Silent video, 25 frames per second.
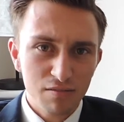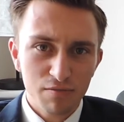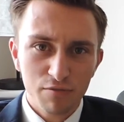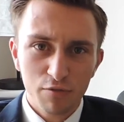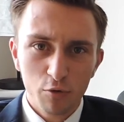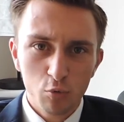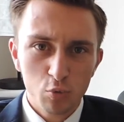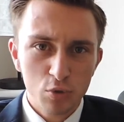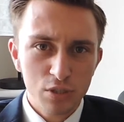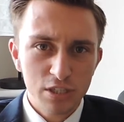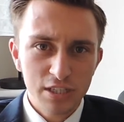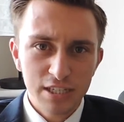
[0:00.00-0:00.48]

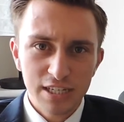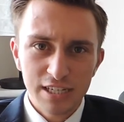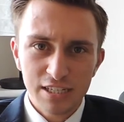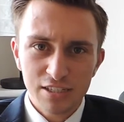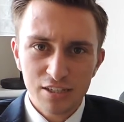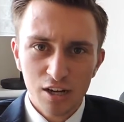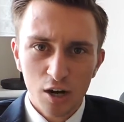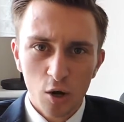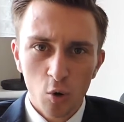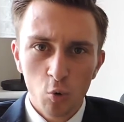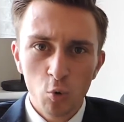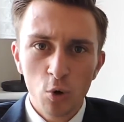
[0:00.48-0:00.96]
40
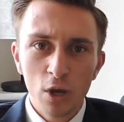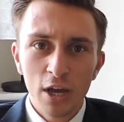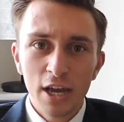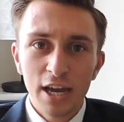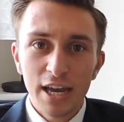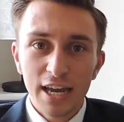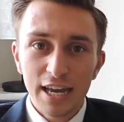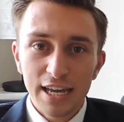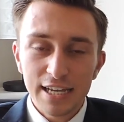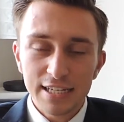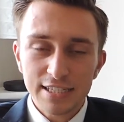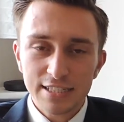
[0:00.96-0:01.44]
years old,
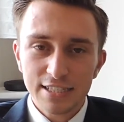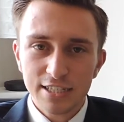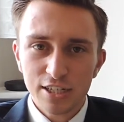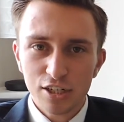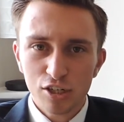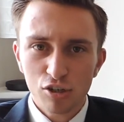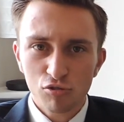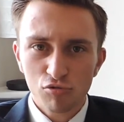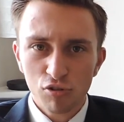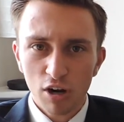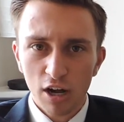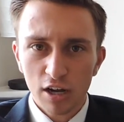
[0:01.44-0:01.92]
it's
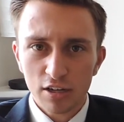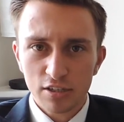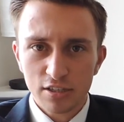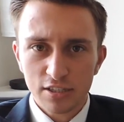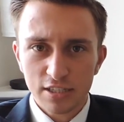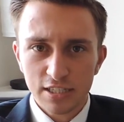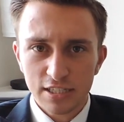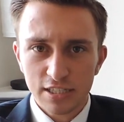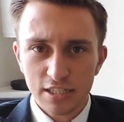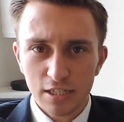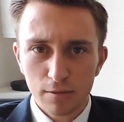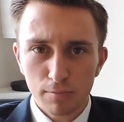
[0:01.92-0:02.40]
going to
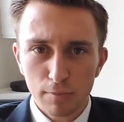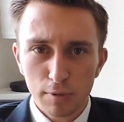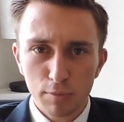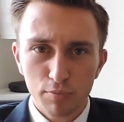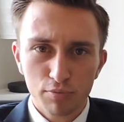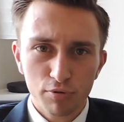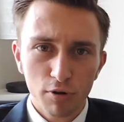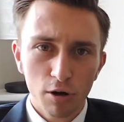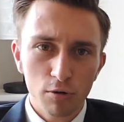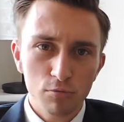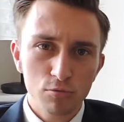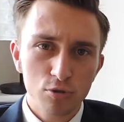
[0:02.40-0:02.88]
rust, it's going to
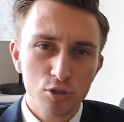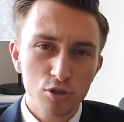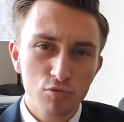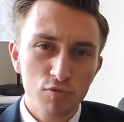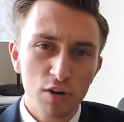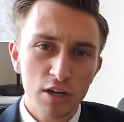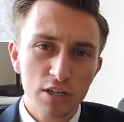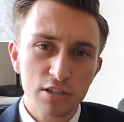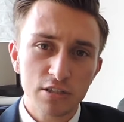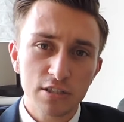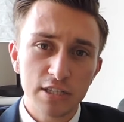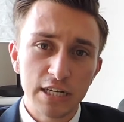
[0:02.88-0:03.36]
be prone
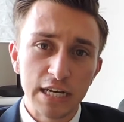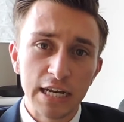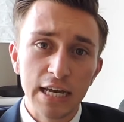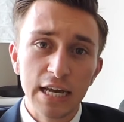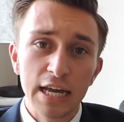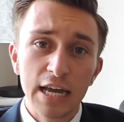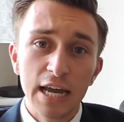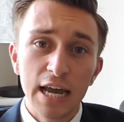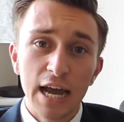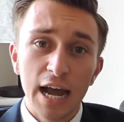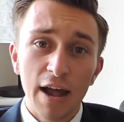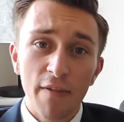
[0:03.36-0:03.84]
to rusting,